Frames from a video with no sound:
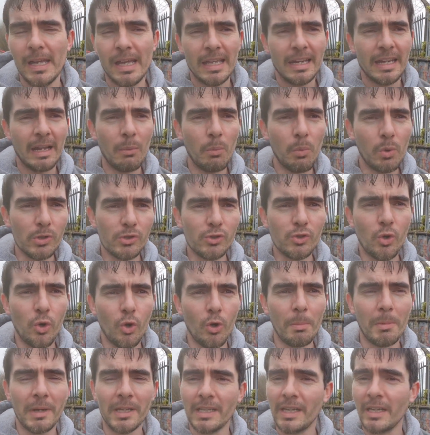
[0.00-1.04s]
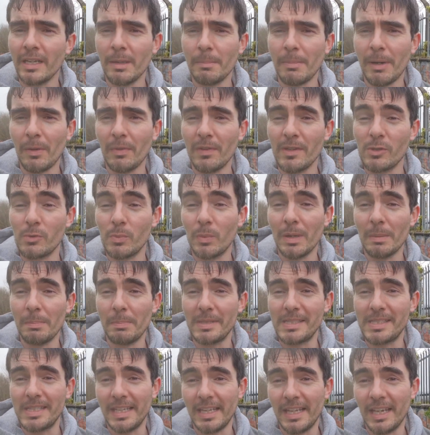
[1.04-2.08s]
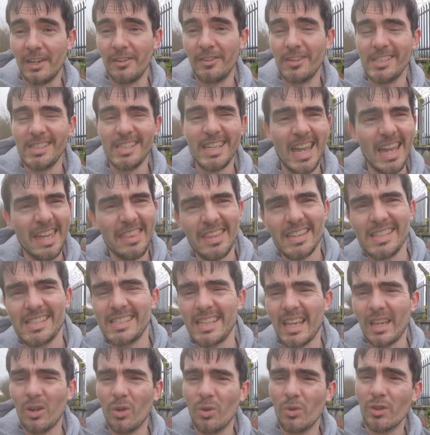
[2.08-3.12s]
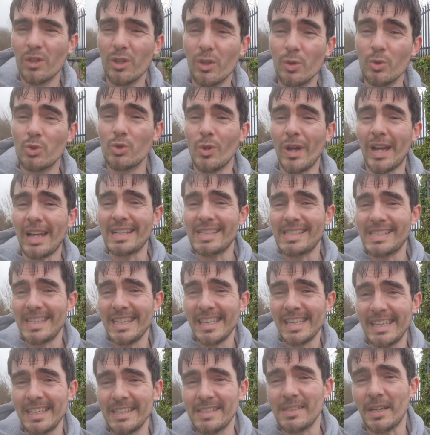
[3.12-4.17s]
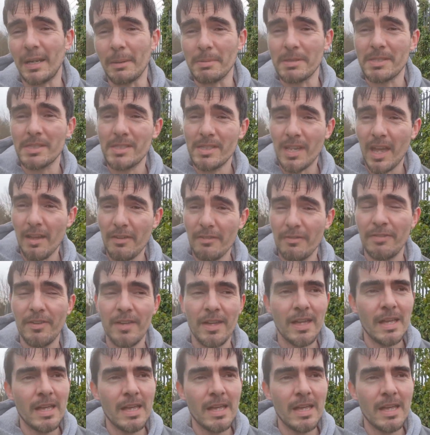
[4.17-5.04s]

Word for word: Now what's caught my eye about this one in particular is yeah they sell all the usual antique type stuff